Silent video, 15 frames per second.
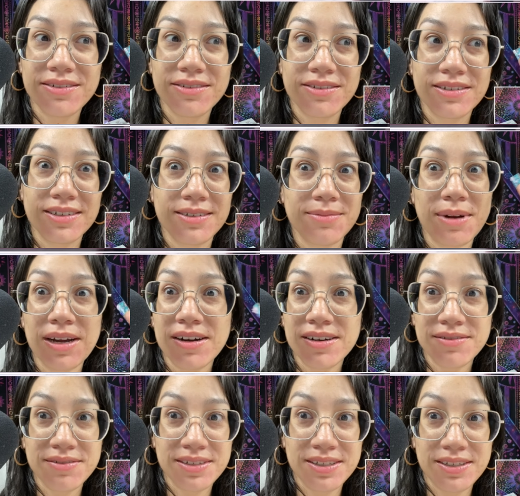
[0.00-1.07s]
or my
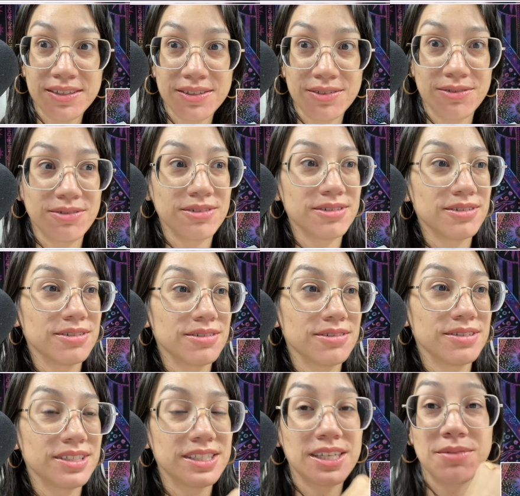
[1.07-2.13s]
office or
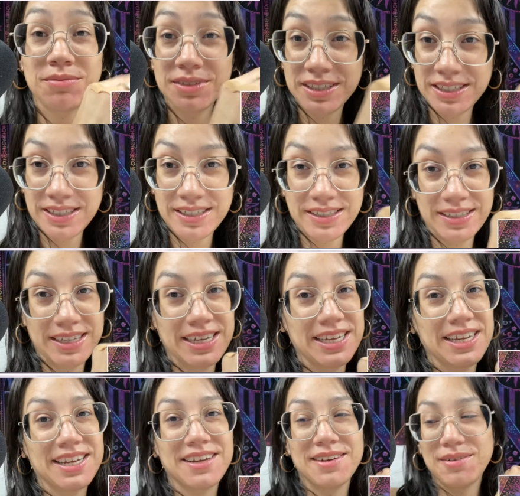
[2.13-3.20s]
something
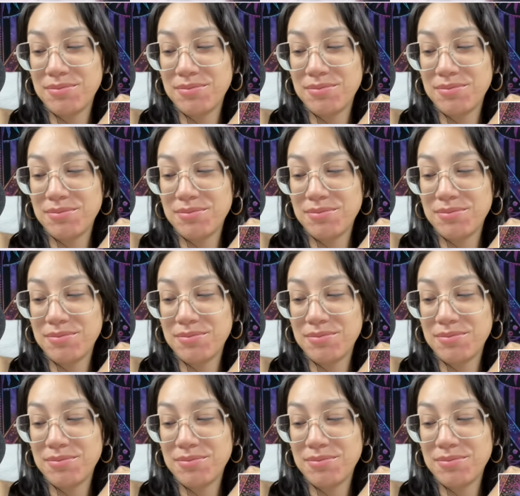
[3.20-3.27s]
like